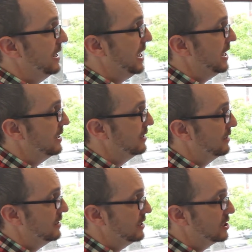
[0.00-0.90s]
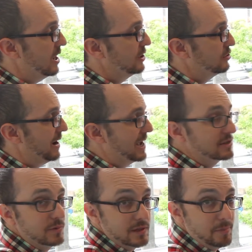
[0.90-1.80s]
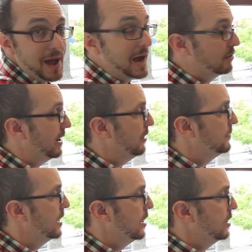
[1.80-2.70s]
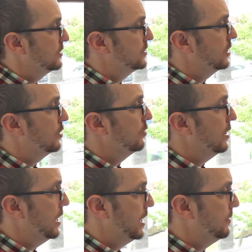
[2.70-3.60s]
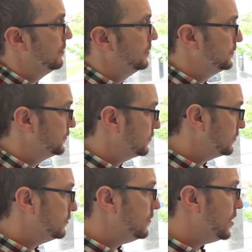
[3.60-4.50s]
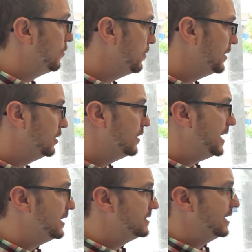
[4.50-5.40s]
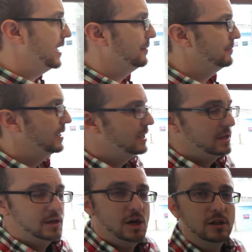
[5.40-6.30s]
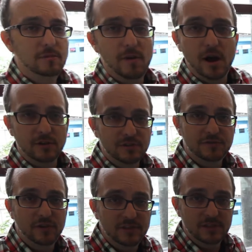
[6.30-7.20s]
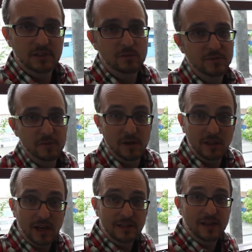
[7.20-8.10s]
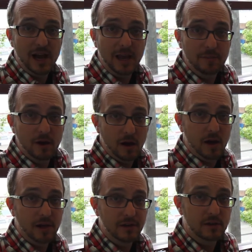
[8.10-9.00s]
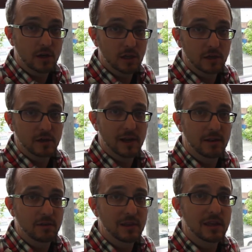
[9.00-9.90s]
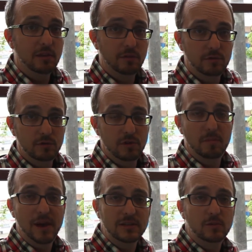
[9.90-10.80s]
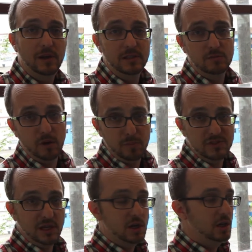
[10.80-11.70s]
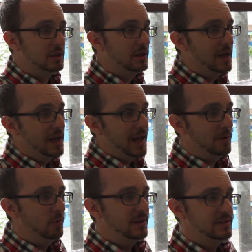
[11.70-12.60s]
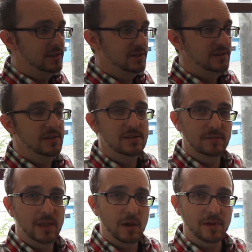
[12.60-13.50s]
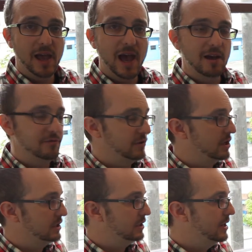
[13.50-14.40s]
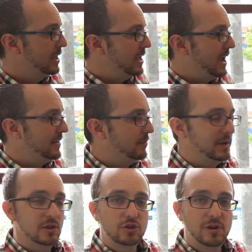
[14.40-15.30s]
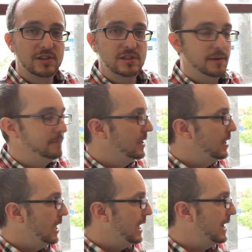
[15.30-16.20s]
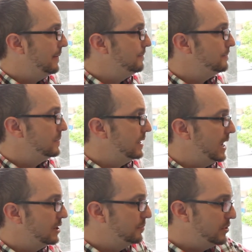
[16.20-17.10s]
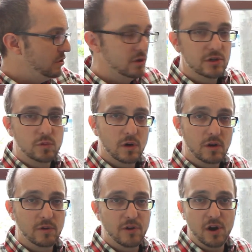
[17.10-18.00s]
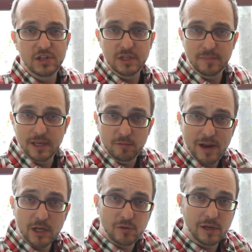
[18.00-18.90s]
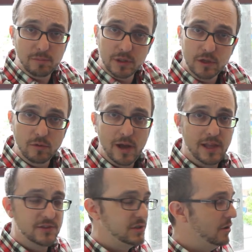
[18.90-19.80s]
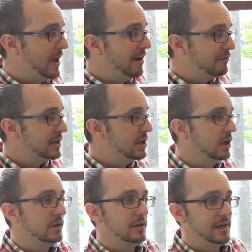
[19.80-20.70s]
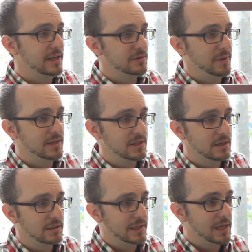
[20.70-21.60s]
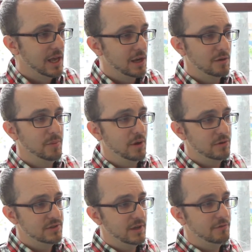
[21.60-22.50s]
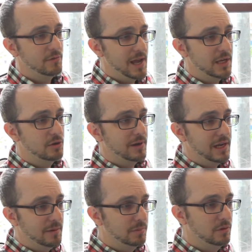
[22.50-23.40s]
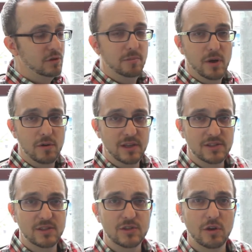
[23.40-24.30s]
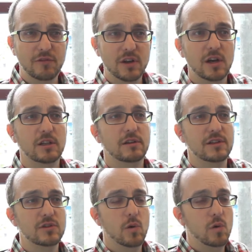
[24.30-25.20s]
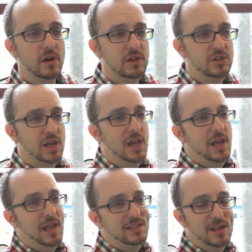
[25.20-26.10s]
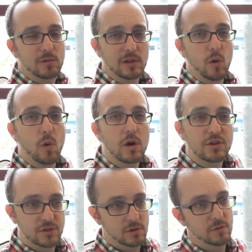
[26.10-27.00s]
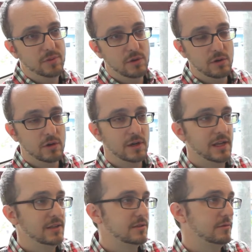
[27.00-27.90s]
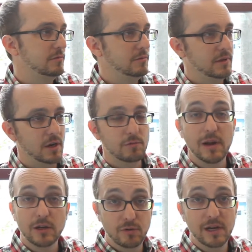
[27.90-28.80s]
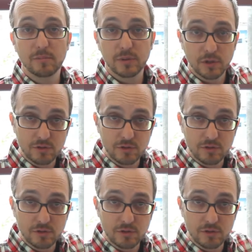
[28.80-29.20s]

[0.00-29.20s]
and the contrast with the background. So when we look at color models, for instance, we've spent a lot of time on color and thinking through the best ways to represent color and what's the system that we have for color and that we can trust it. And computers work with RGB, red, green, blue, and so every color is basically composed of red, green, and blue components. And so if a color is orange, it's not really orange to a computer, it's, you know, red, green, and blue,